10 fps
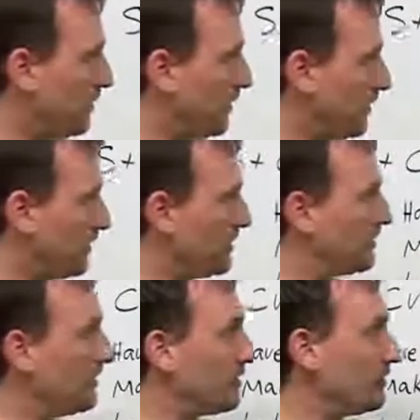the
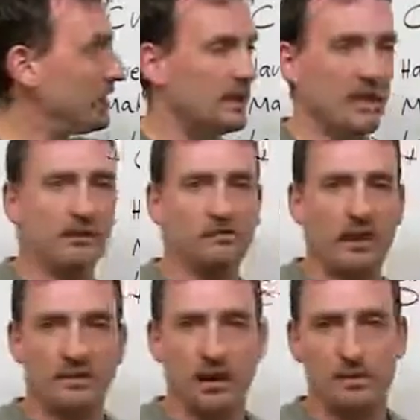person, it could be
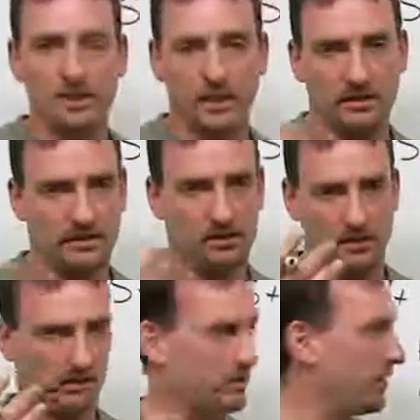indirect object,
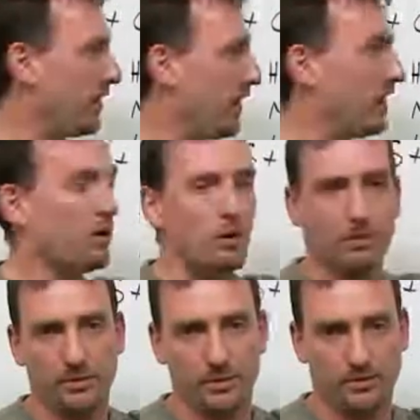so a thing or
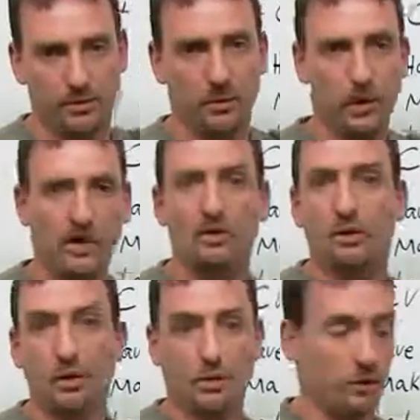a person, what
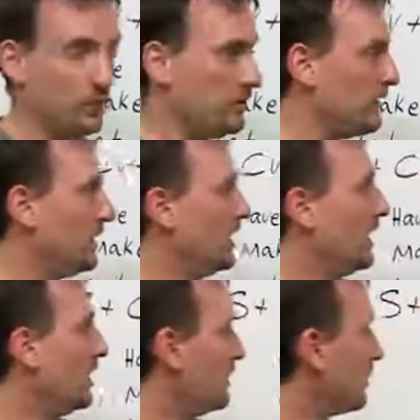or who.
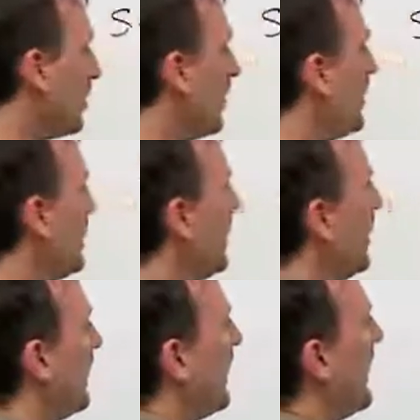So,
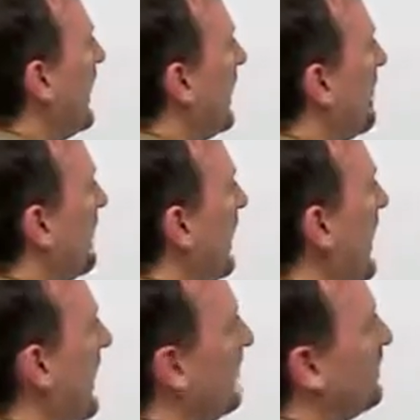I
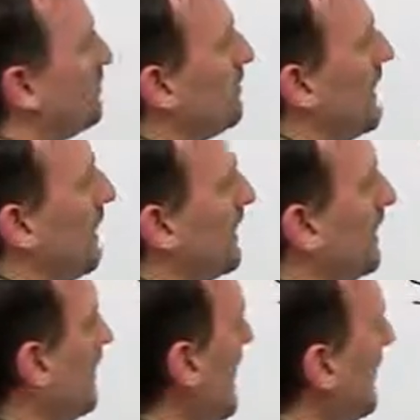had
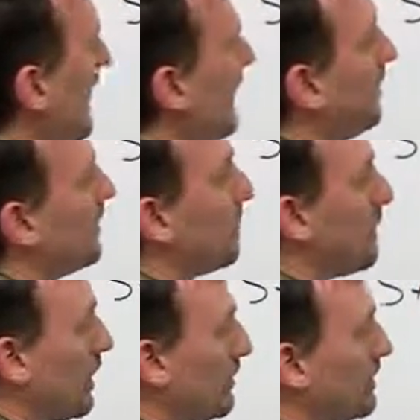the
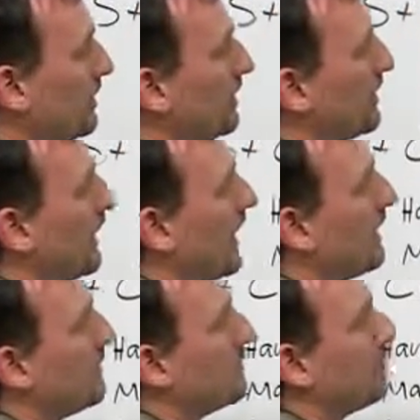barber cut